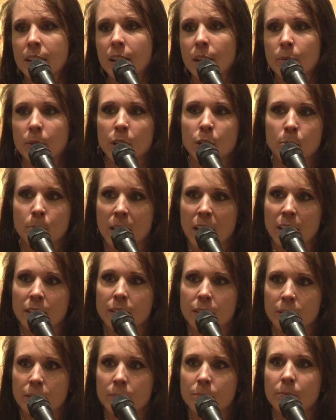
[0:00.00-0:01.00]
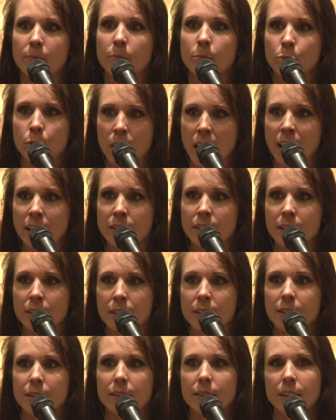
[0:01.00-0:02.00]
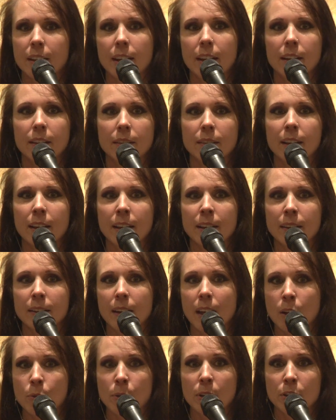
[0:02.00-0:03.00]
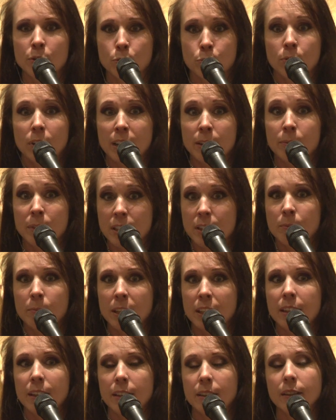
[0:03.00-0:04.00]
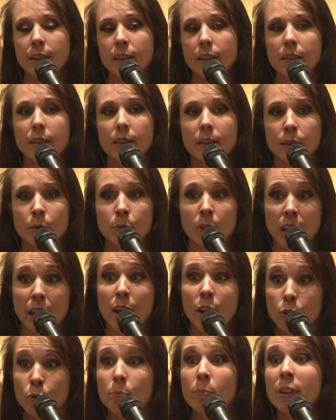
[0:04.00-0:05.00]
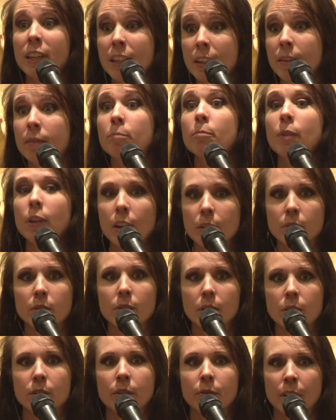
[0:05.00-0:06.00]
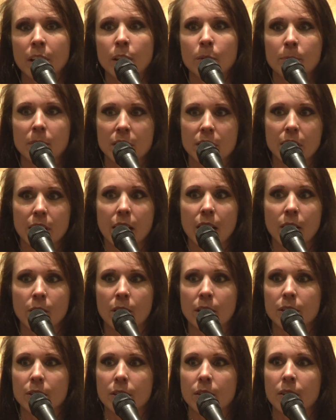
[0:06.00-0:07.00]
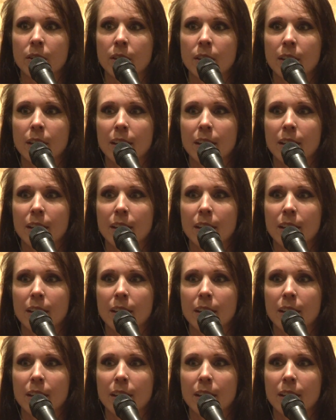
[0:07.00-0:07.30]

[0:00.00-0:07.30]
I want to go back to practice, and I want to train with somebody that will help me develop this character.